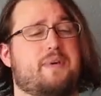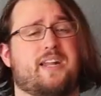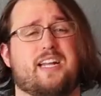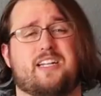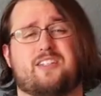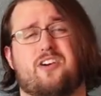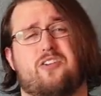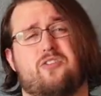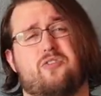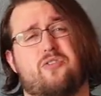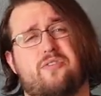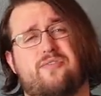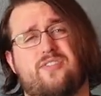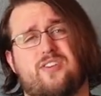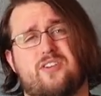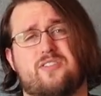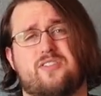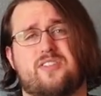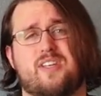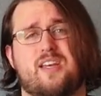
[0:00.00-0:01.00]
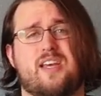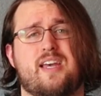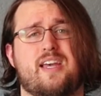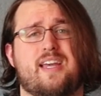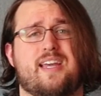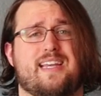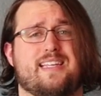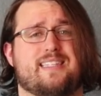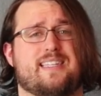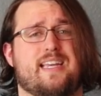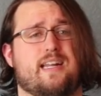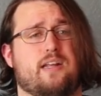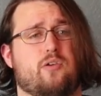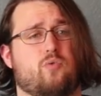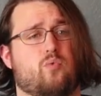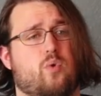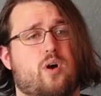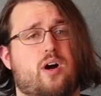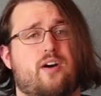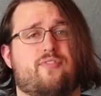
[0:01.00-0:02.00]
committing turnovers, he's
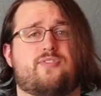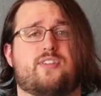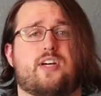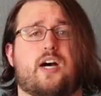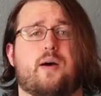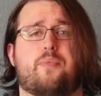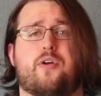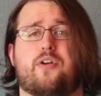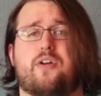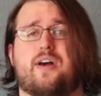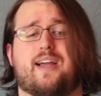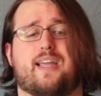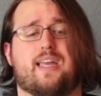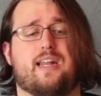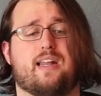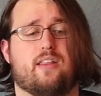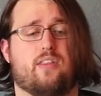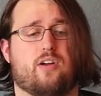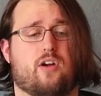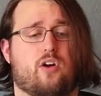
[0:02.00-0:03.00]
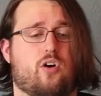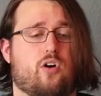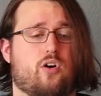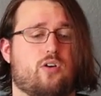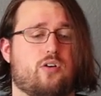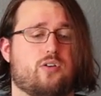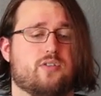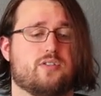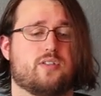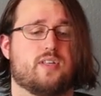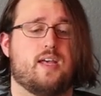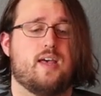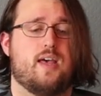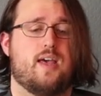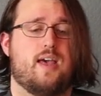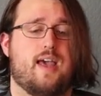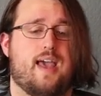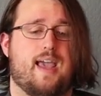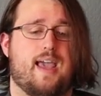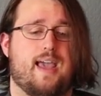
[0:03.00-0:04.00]
getting roughed up, they're not getting the calls.
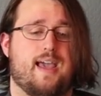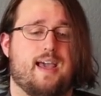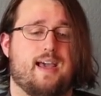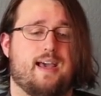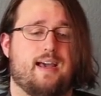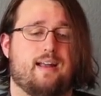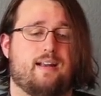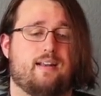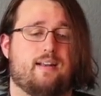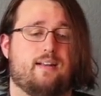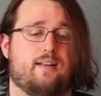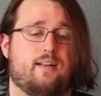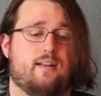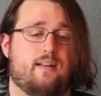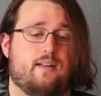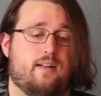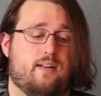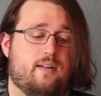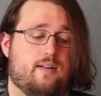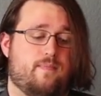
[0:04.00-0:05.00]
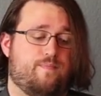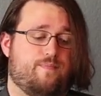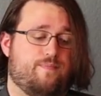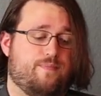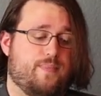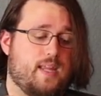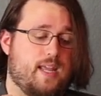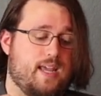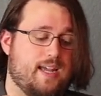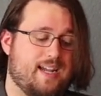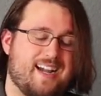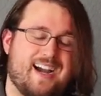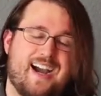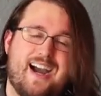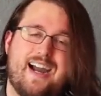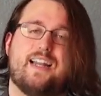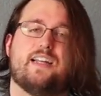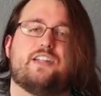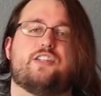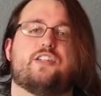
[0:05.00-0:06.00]
And it
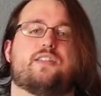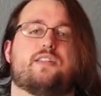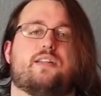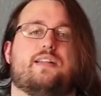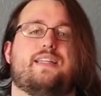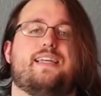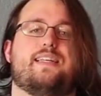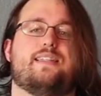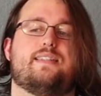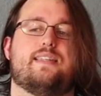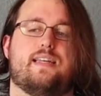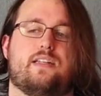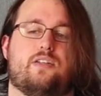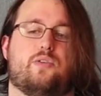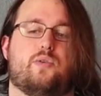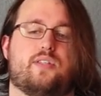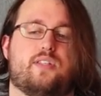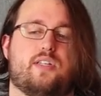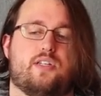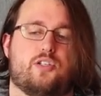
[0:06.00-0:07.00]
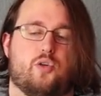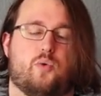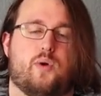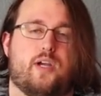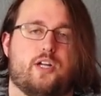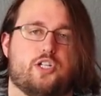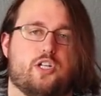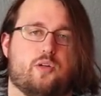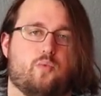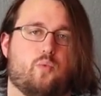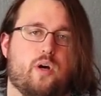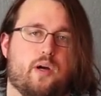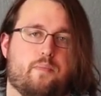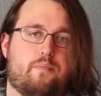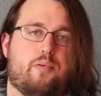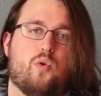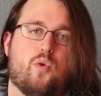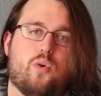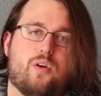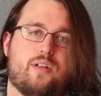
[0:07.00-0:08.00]
kind of just leads into a situation where
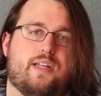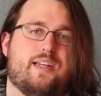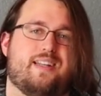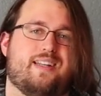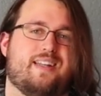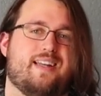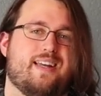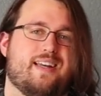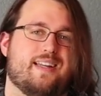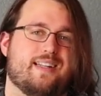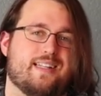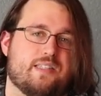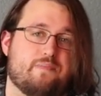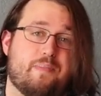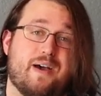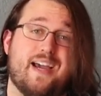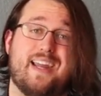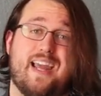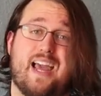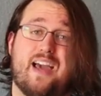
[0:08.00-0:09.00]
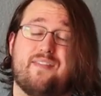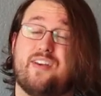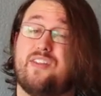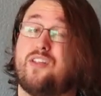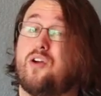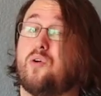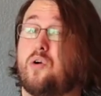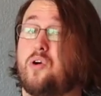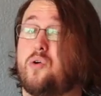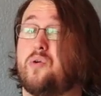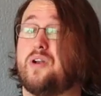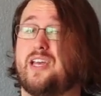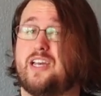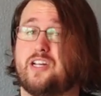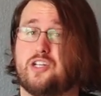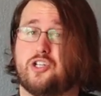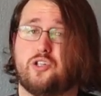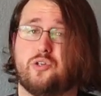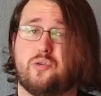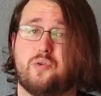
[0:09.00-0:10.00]
Portland, despite having their own
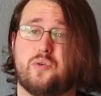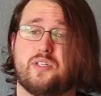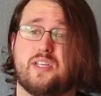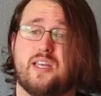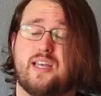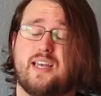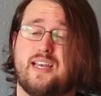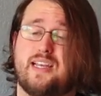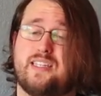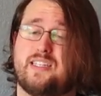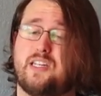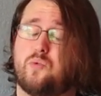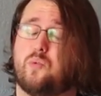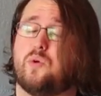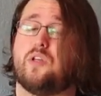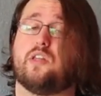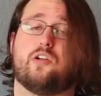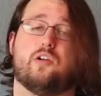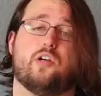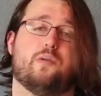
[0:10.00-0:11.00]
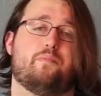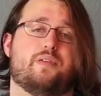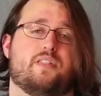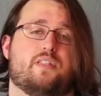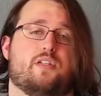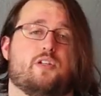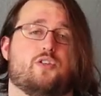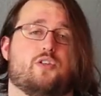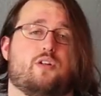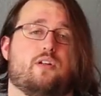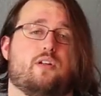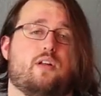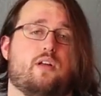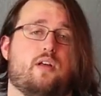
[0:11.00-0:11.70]
issues, is in really good position.